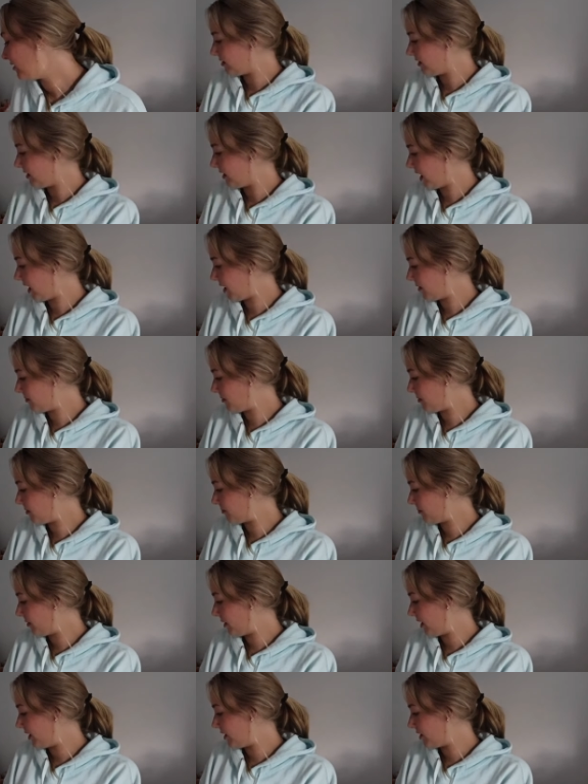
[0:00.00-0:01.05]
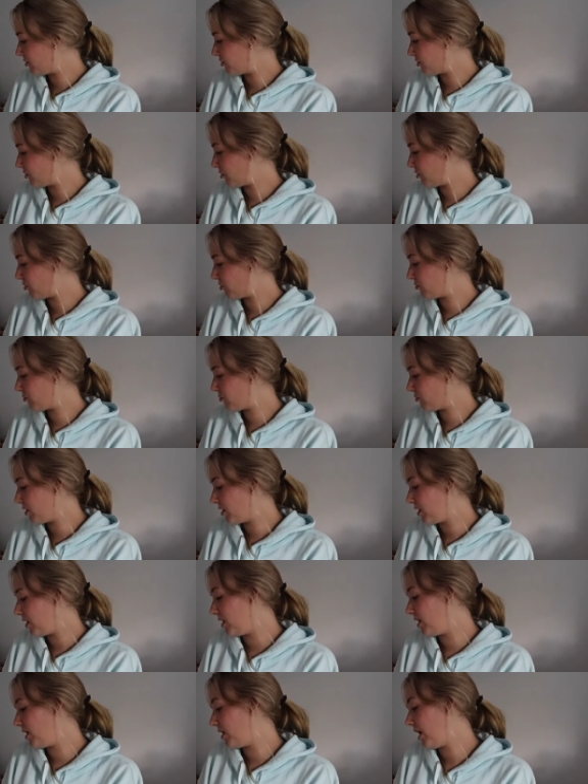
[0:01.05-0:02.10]
Say I'm on page
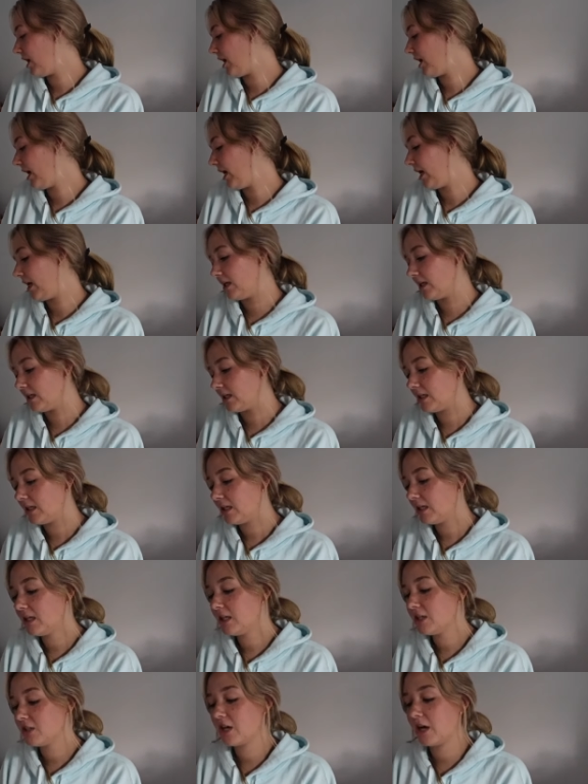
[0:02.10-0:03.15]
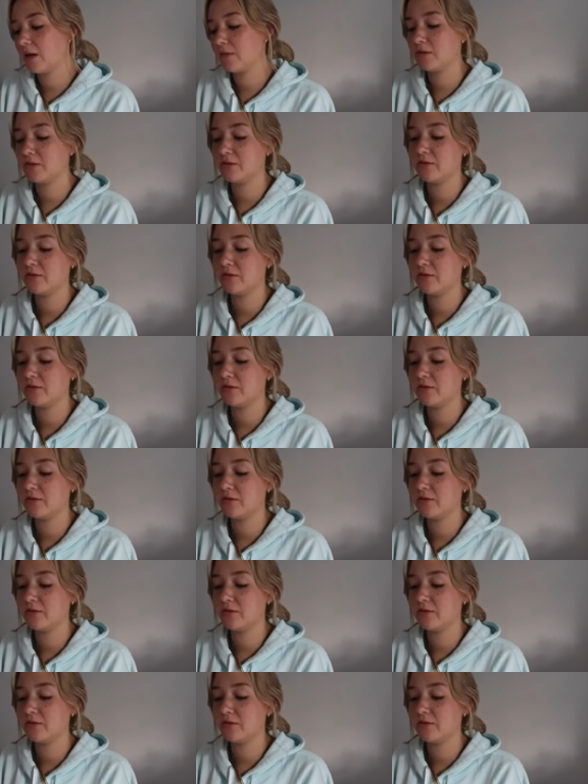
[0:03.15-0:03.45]
three eighty, chapter